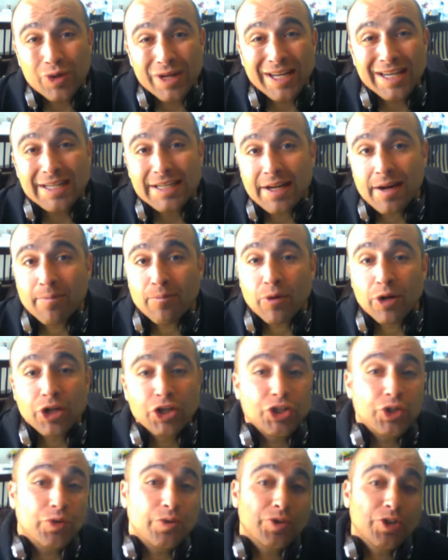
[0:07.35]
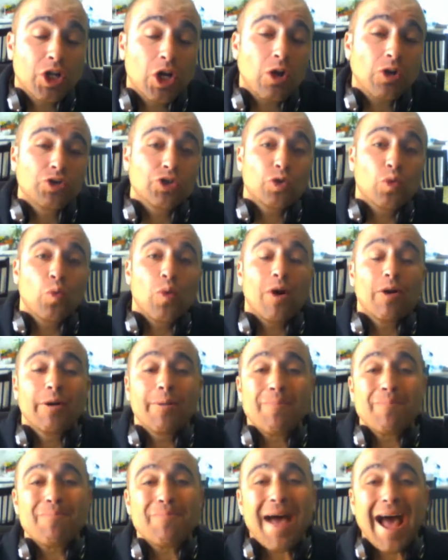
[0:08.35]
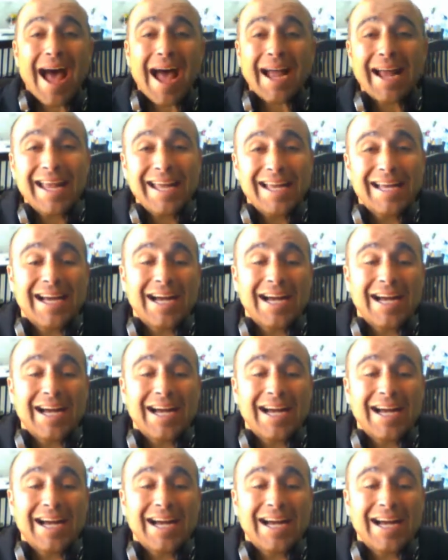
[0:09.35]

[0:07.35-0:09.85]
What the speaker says: Contemporary Children's Culture. Welcome back.